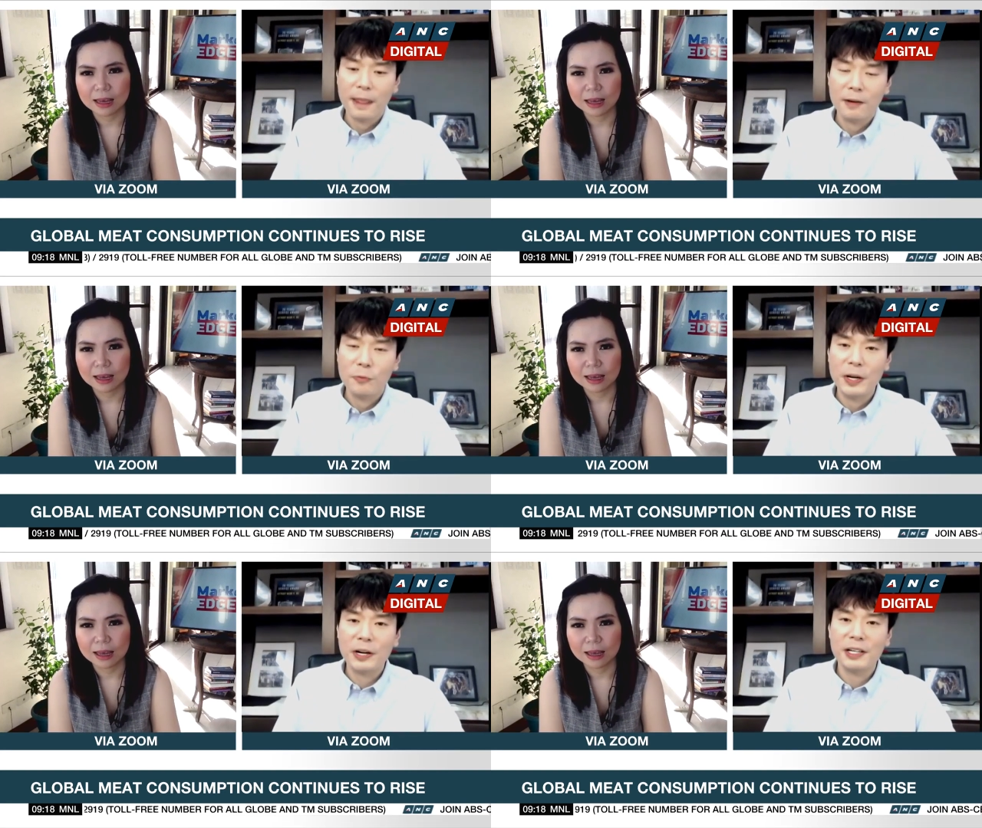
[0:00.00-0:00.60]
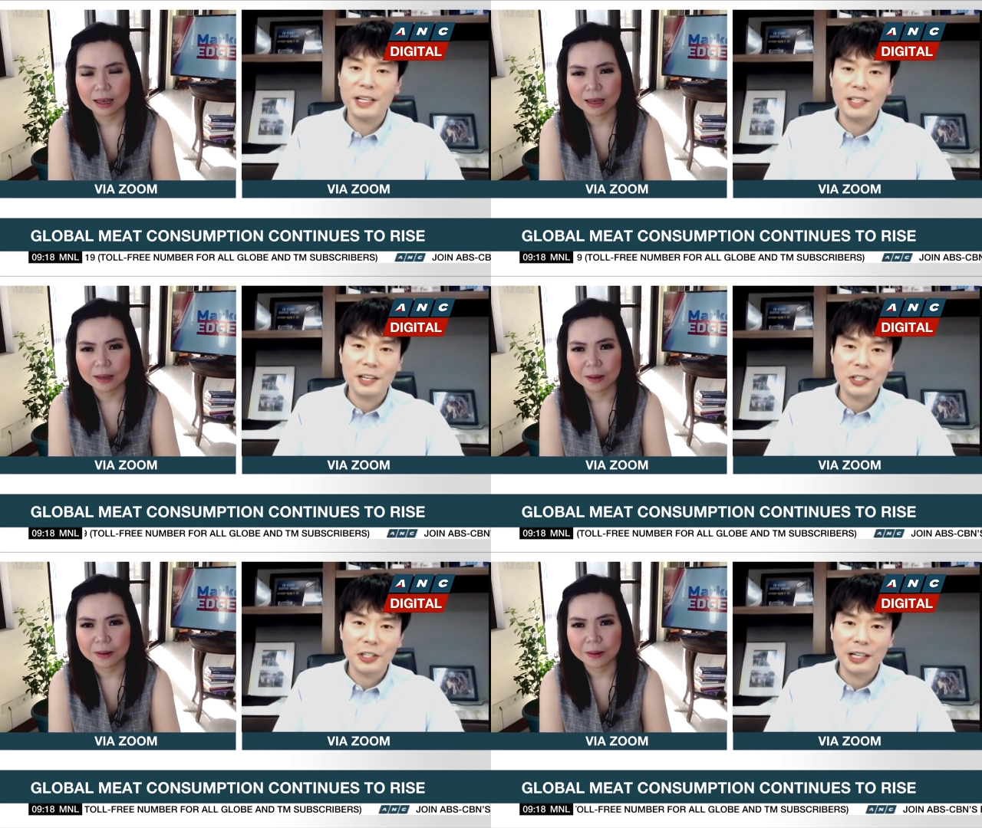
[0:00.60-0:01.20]
Speaker 1: well, we're an
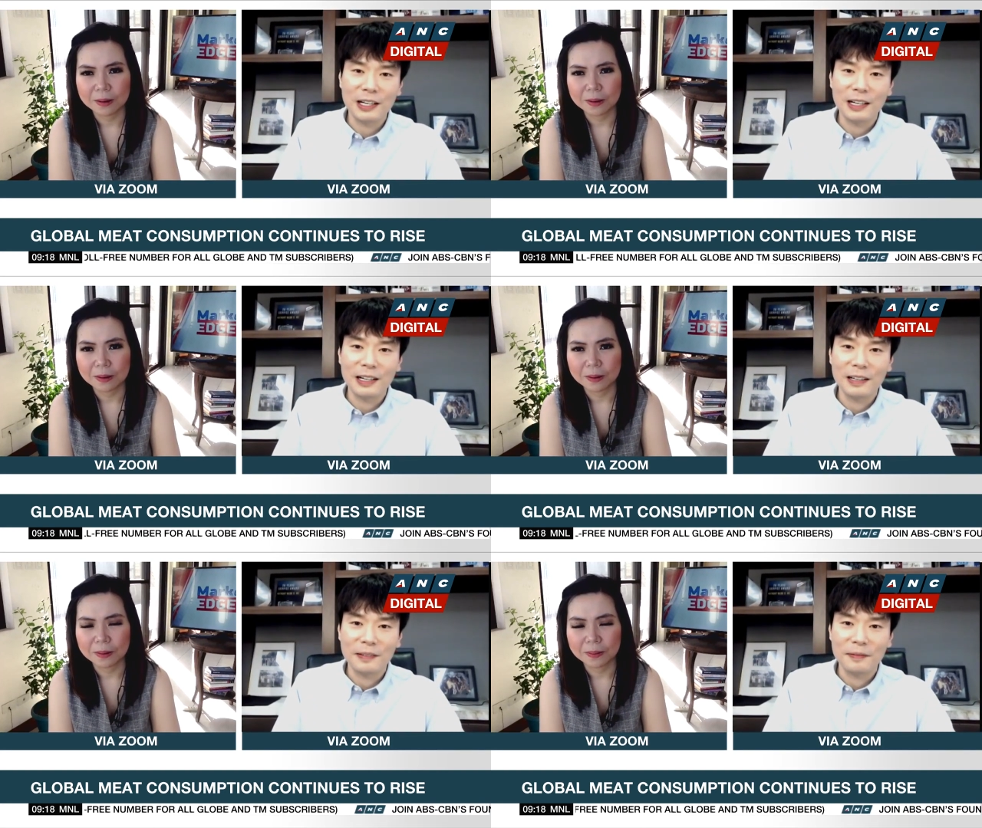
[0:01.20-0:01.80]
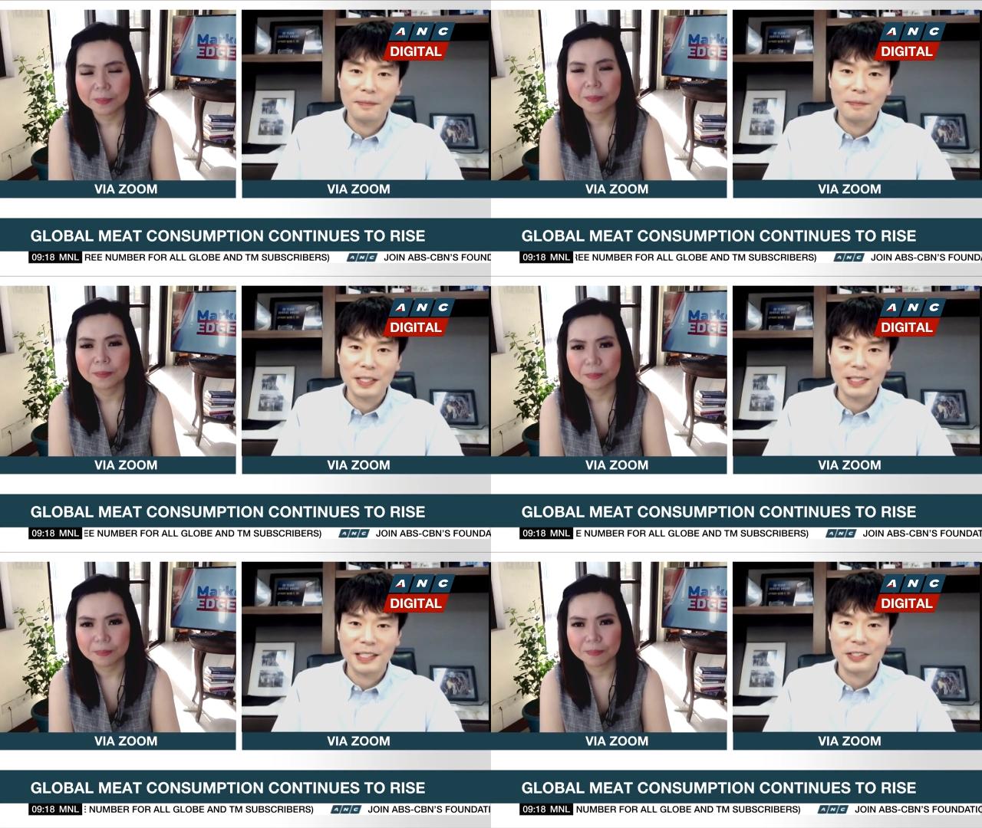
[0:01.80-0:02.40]
essential
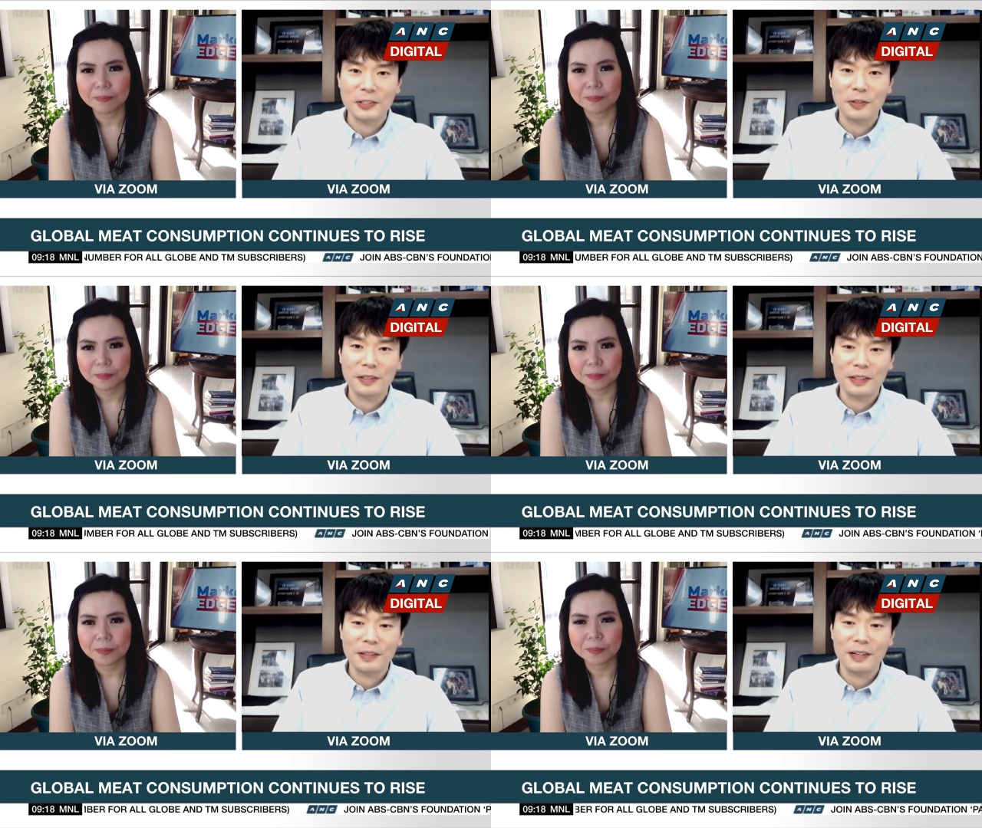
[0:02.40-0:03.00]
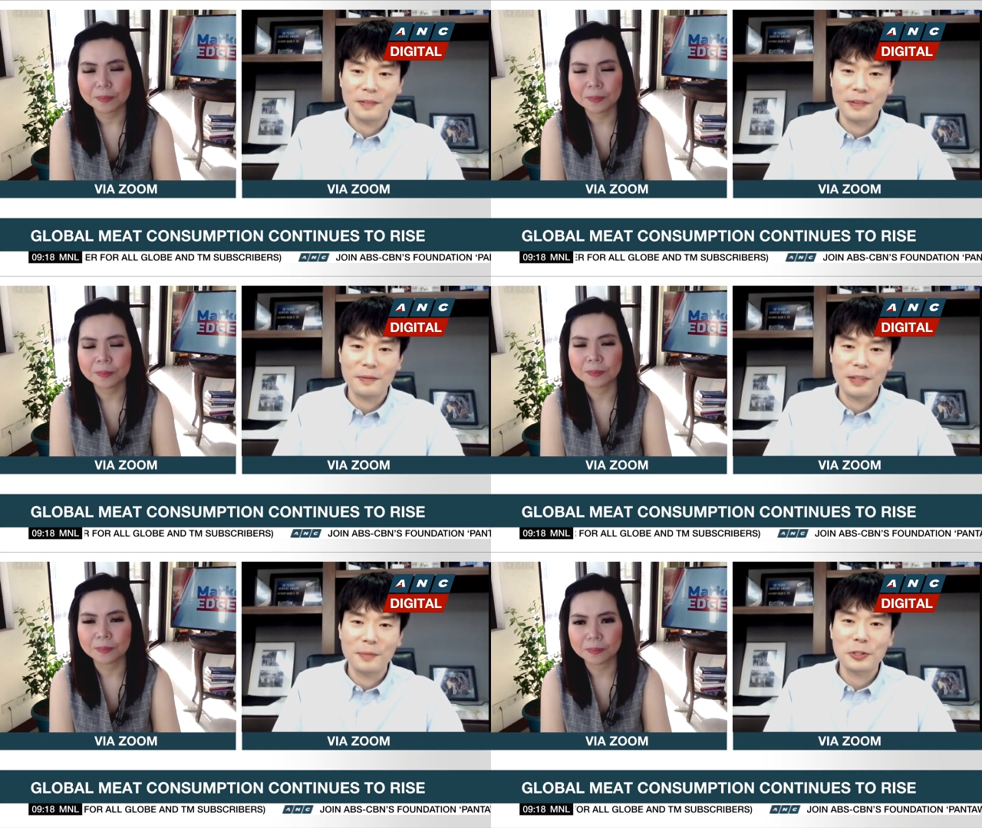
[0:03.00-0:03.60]
business now, uh,
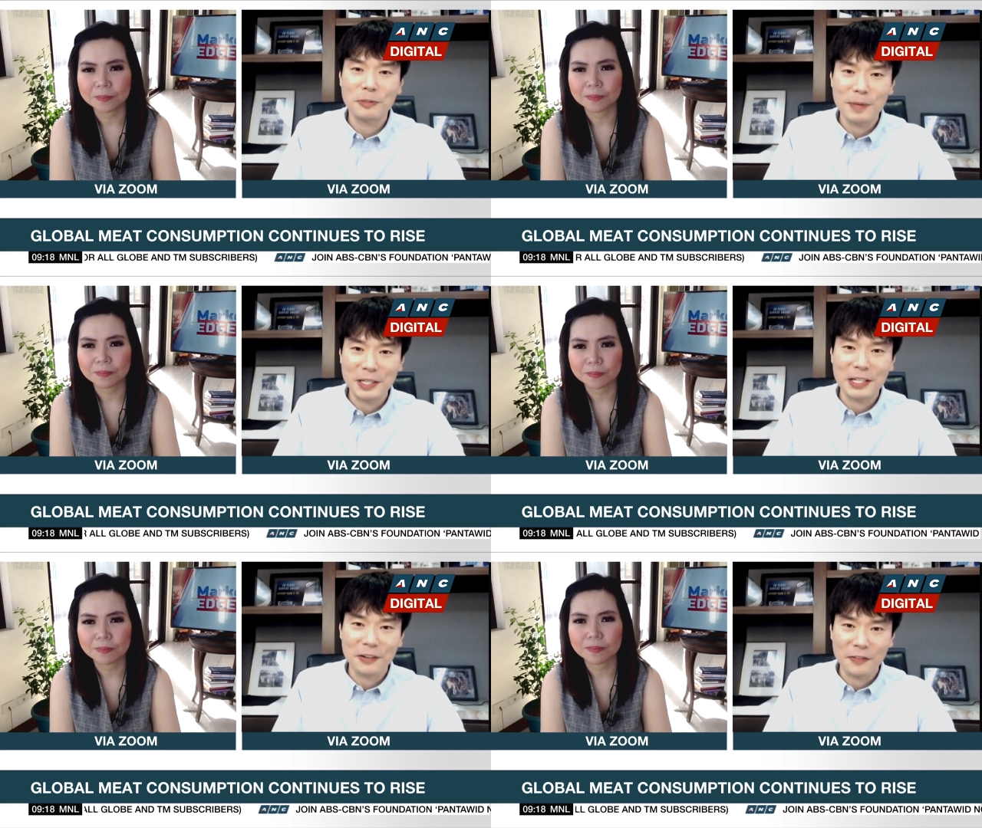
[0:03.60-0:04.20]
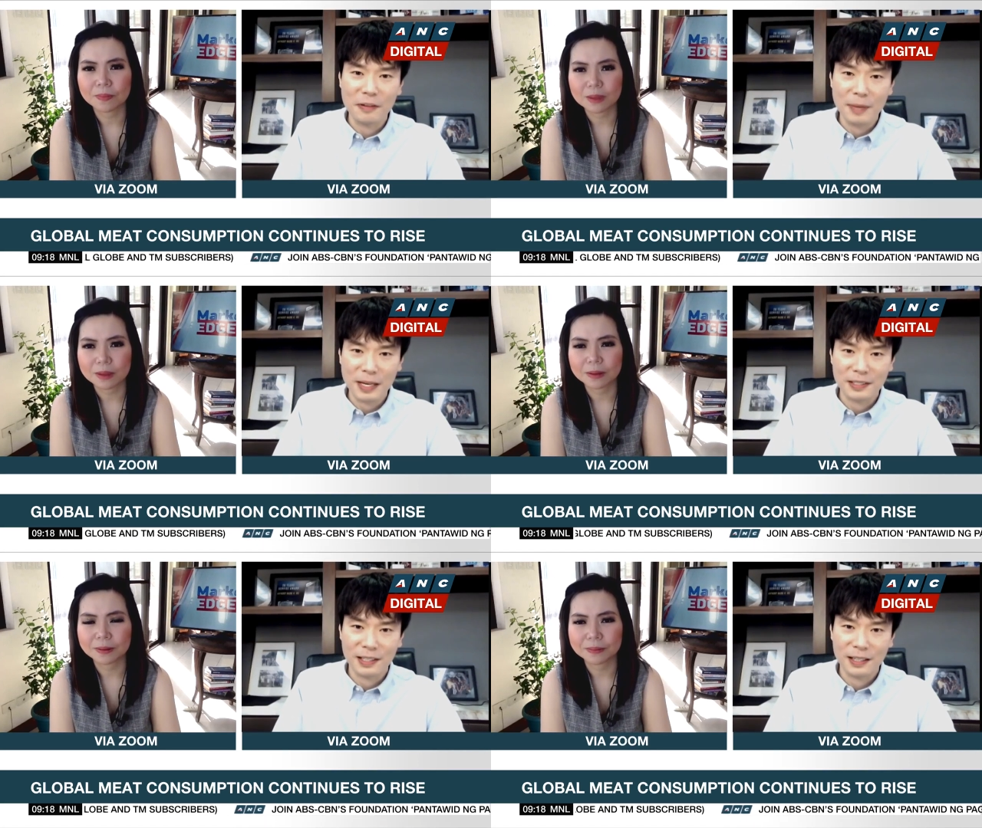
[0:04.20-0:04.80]
the most basic of the
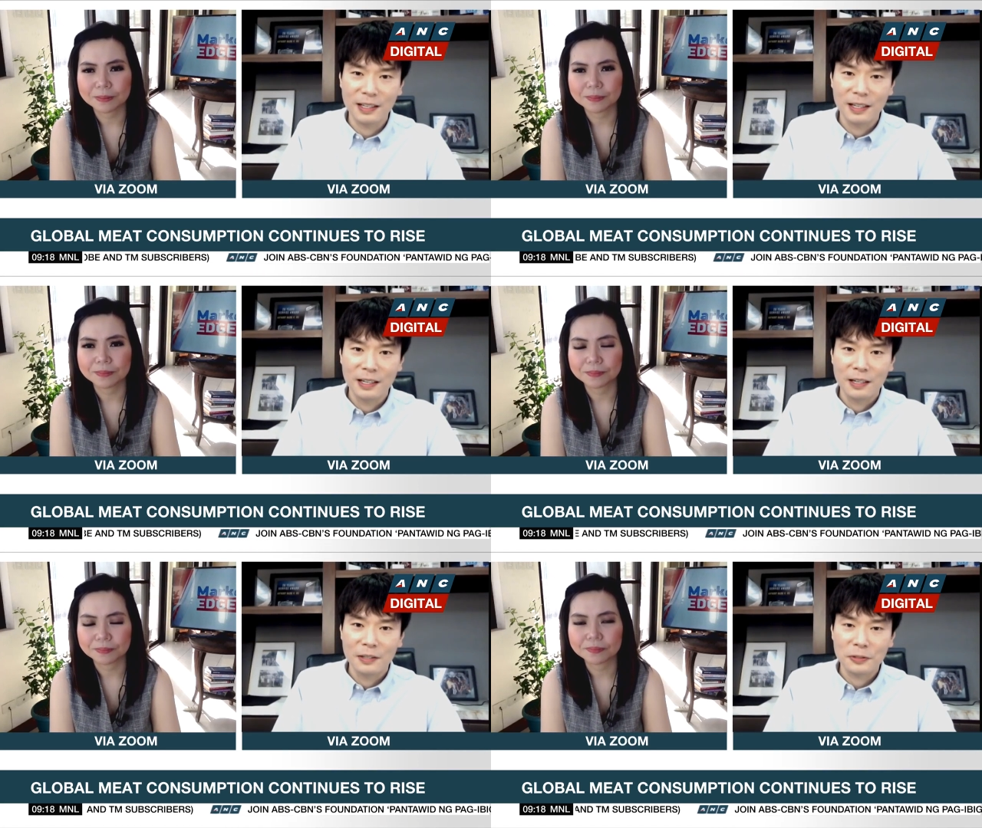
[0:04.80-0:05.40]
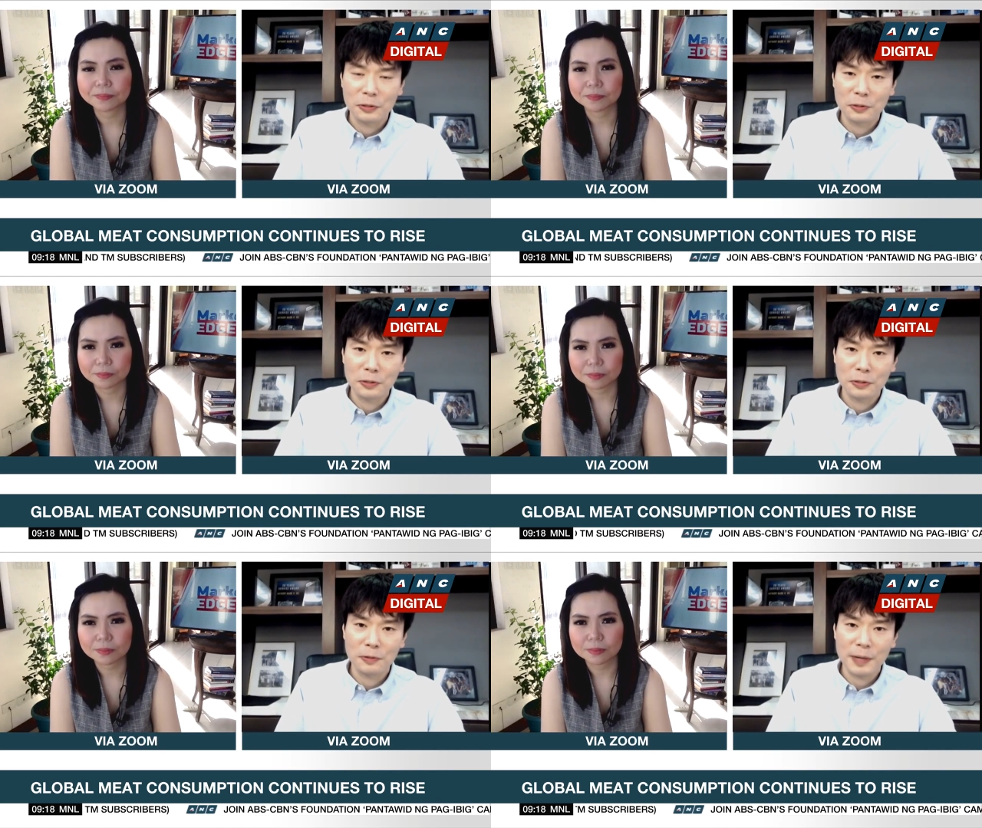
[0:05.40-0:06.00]
basic.
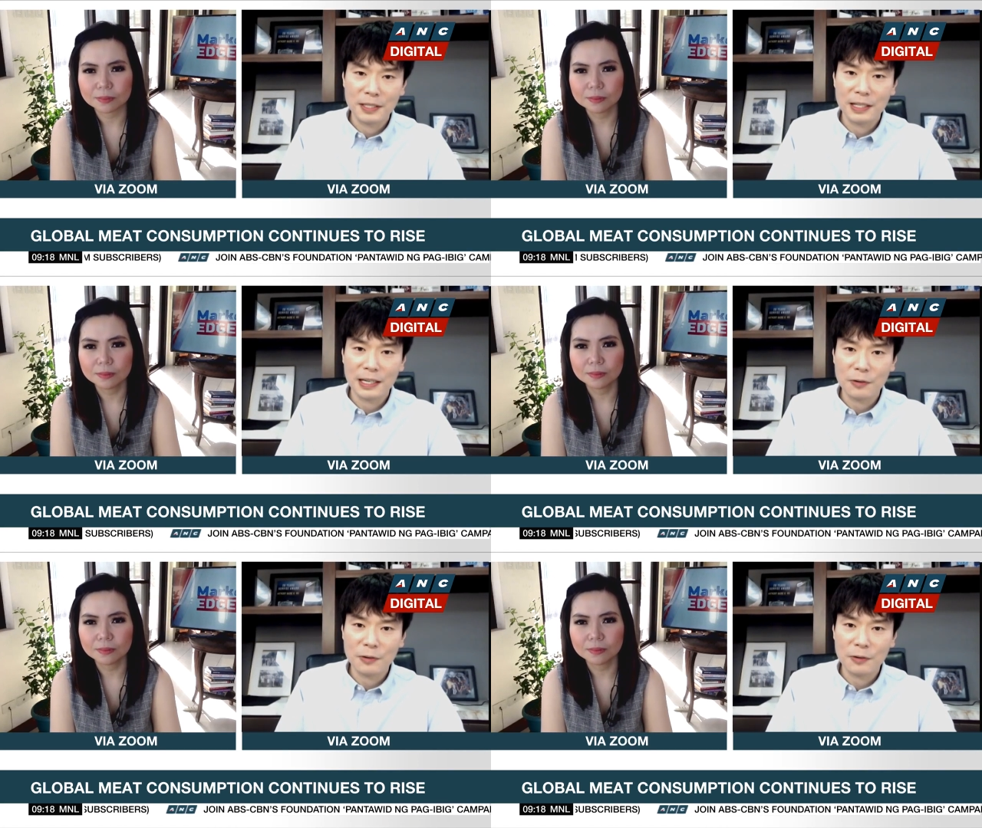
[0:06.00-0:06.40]
So basically,